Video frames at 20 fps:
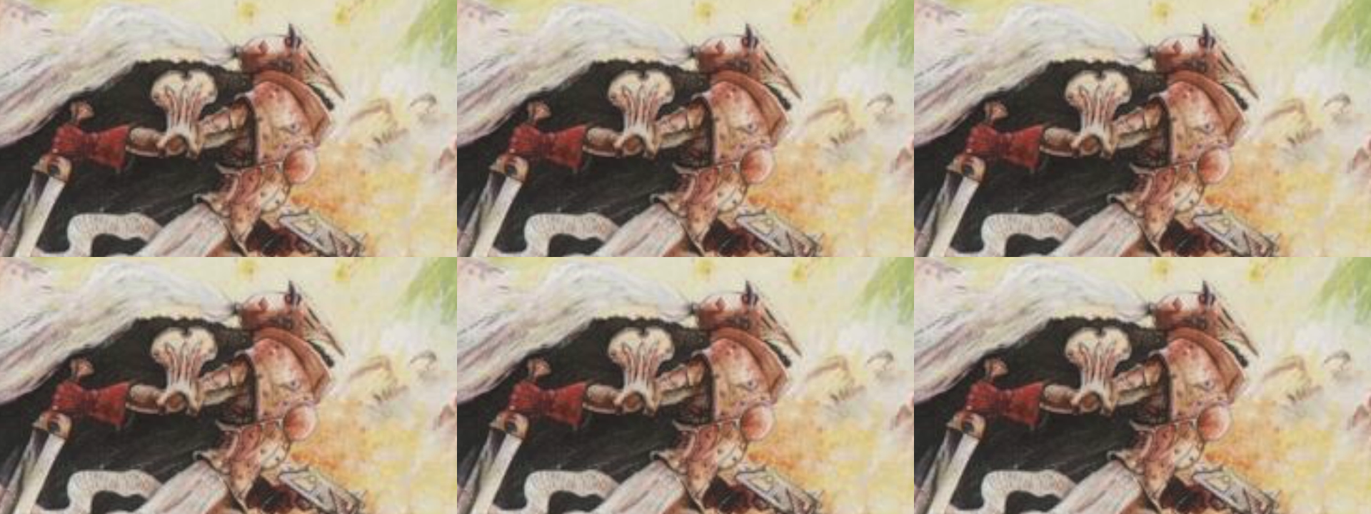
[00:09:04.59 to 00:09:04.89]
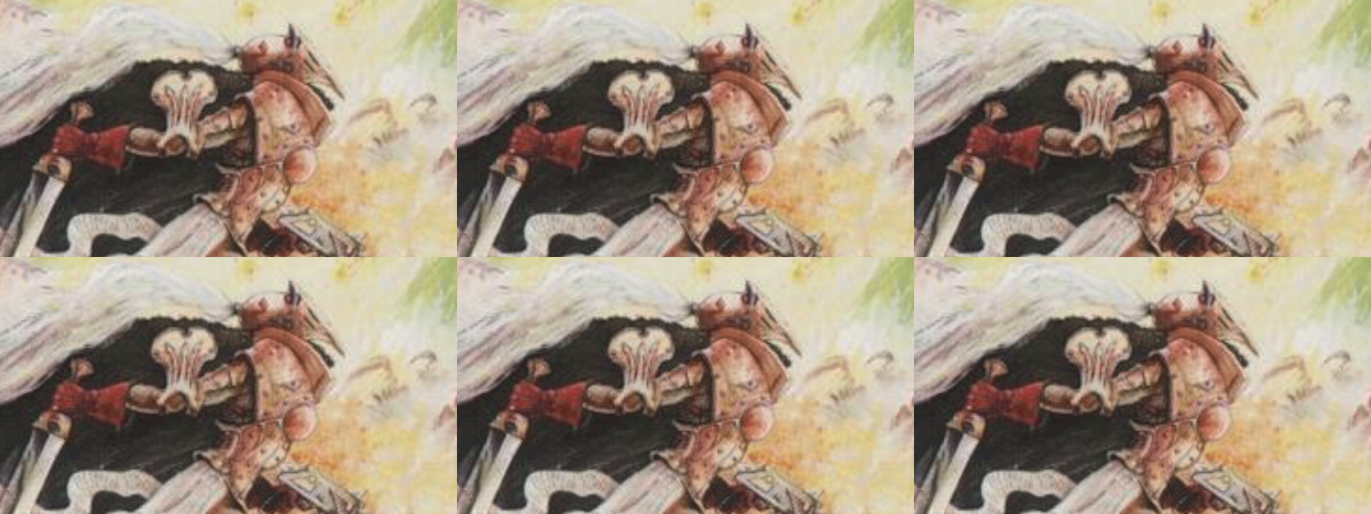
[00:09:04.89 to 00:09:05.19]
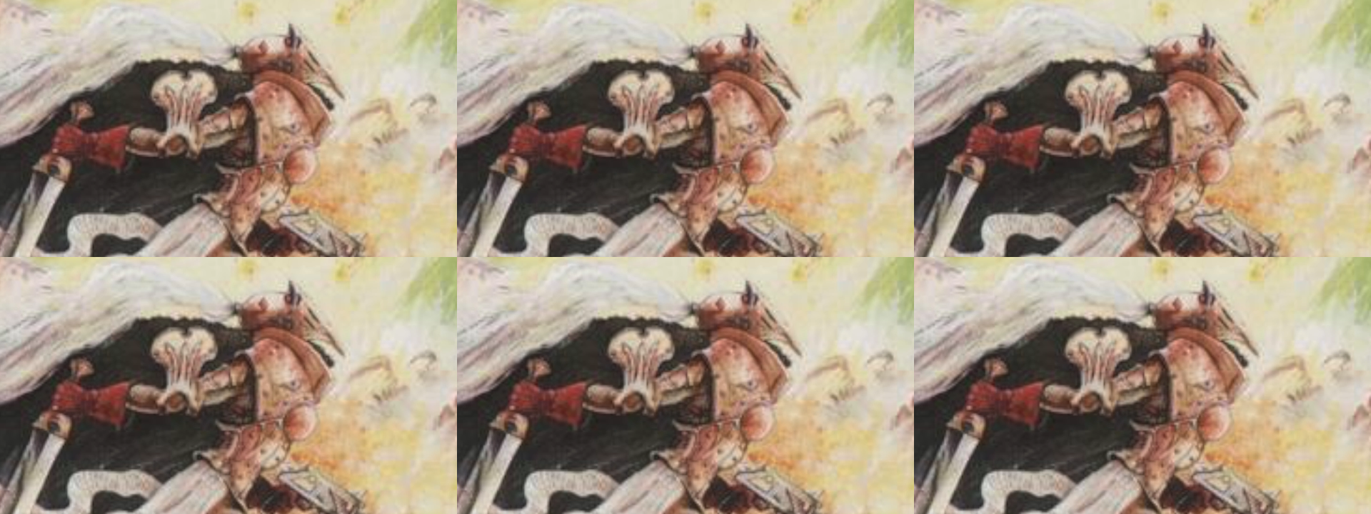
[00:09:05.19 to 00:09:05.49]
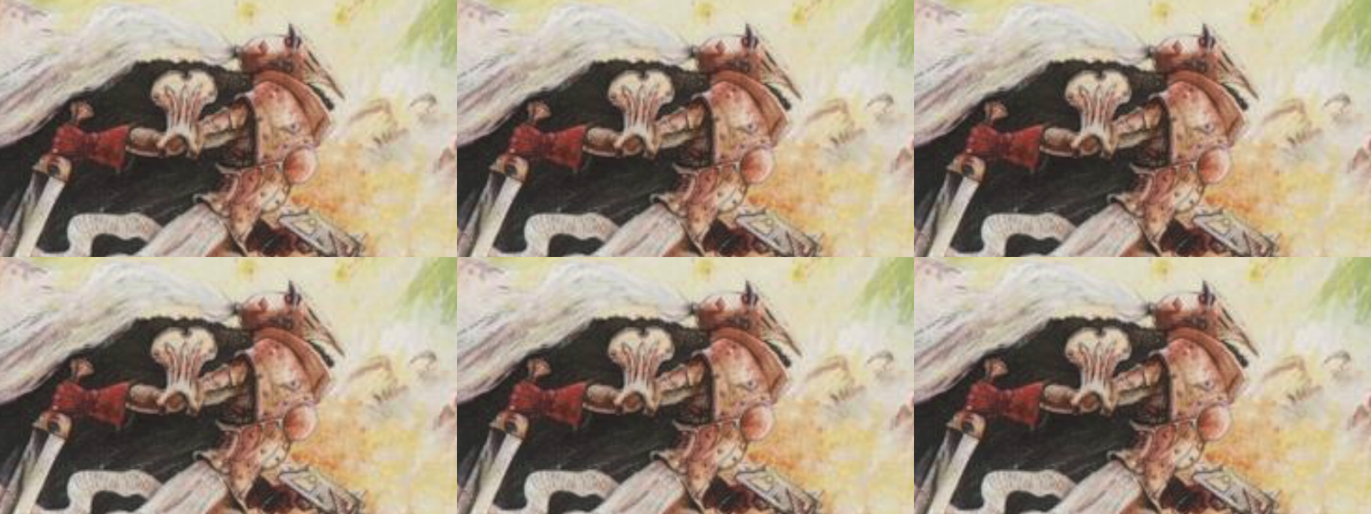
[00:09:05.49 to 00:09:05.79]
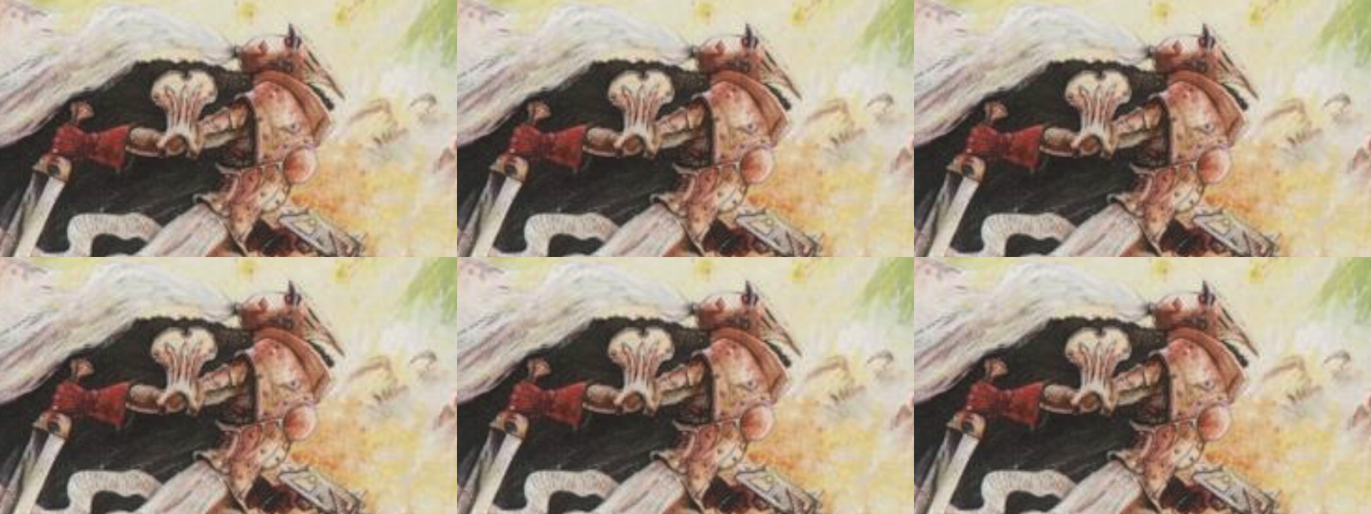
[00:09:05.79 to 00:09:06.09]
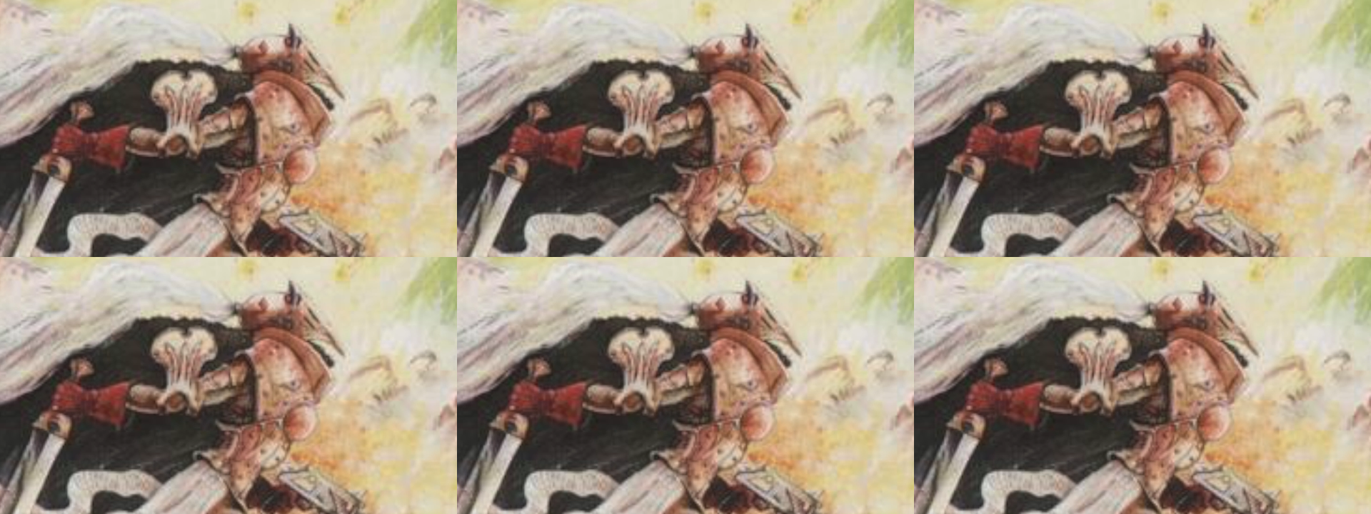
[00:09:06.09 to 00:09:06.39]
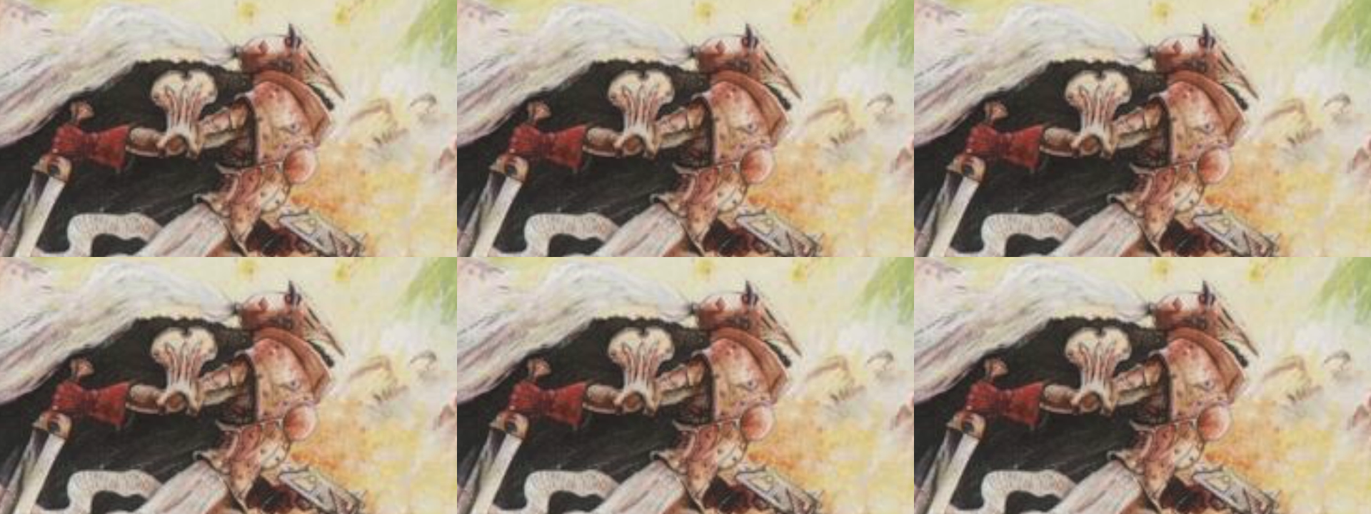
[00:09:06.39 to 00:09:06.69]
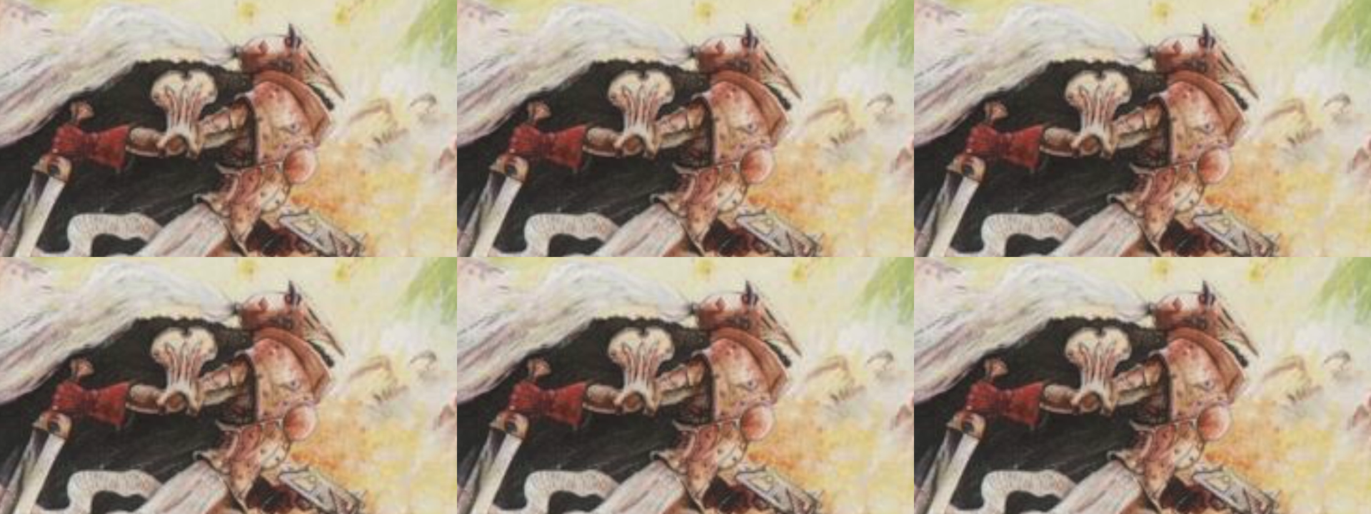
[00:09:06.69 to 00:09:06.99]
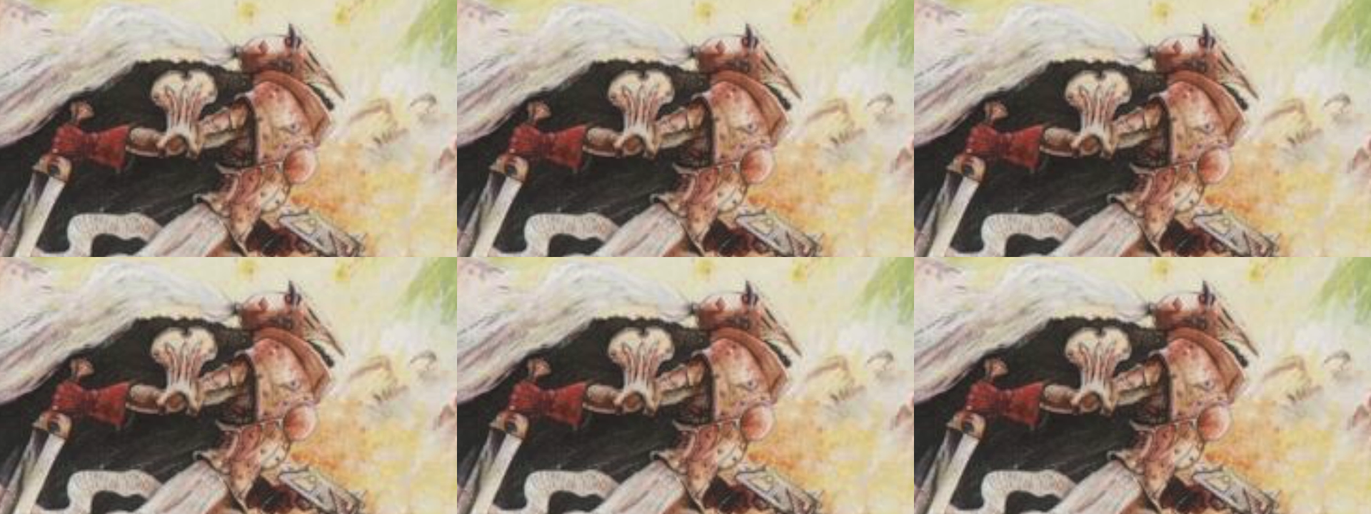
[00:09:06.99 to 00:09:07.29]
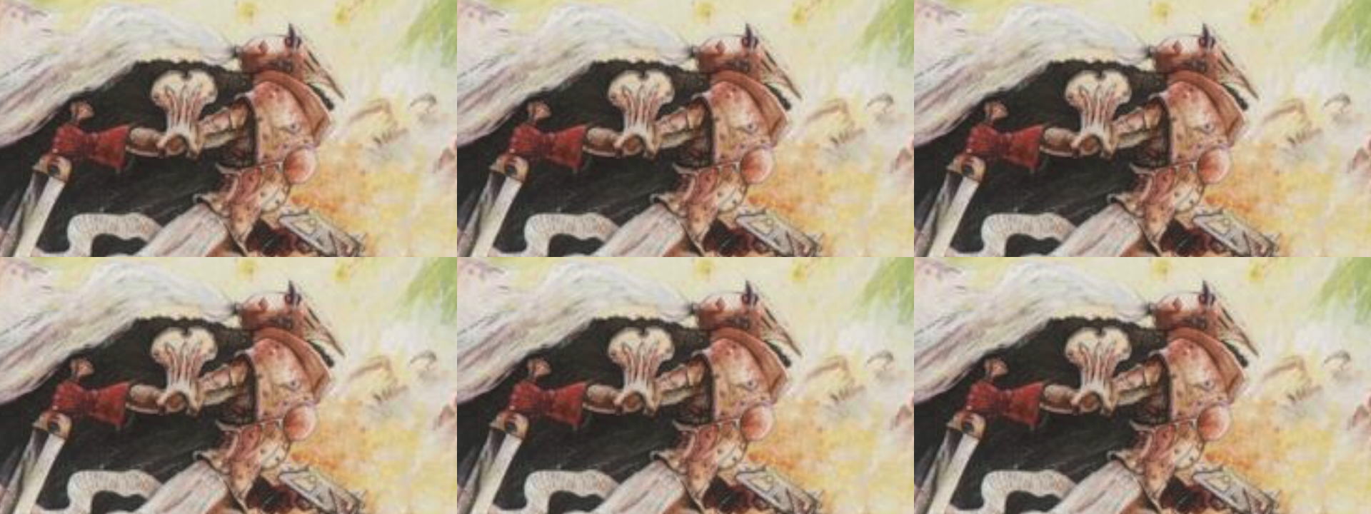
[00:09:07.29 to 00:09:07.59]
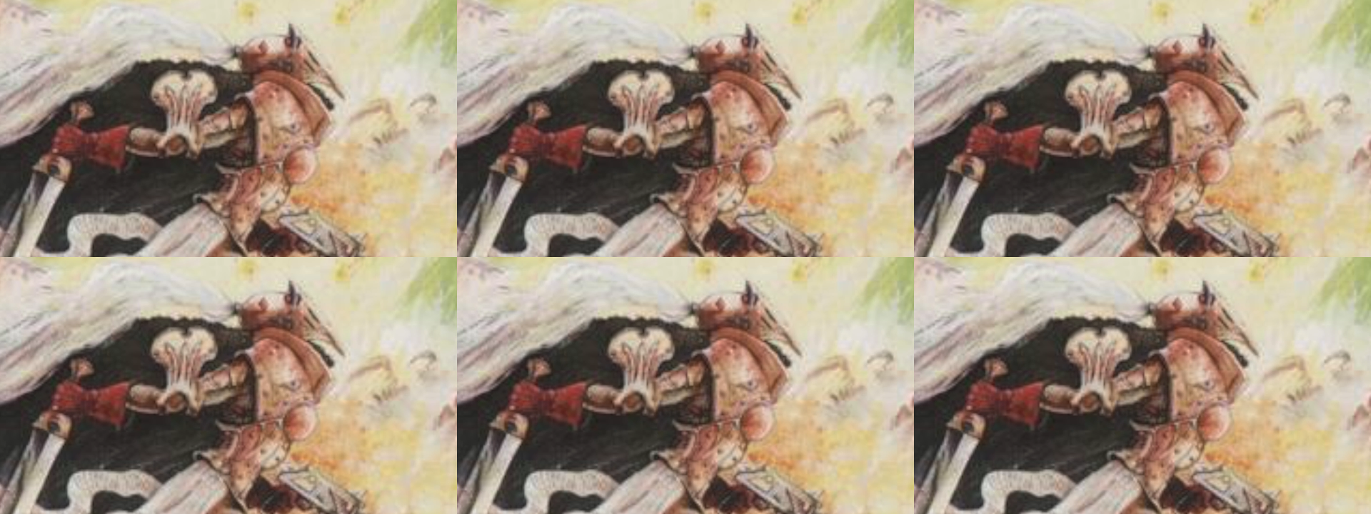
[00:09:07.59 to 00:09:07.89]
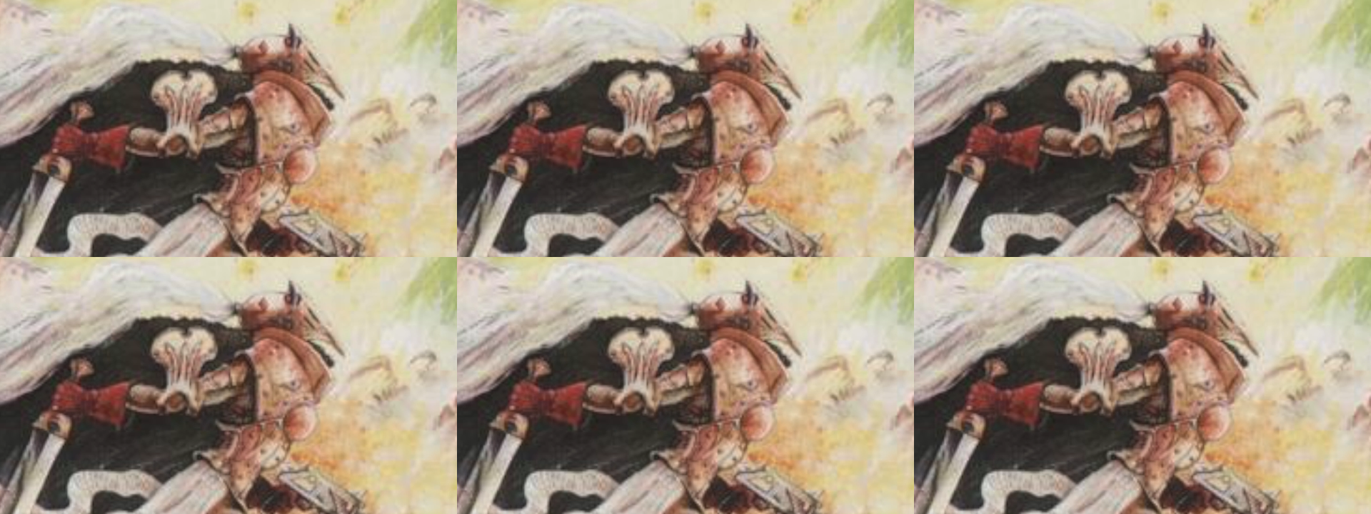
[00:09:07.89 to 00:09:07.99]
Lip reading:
(no speaker visible)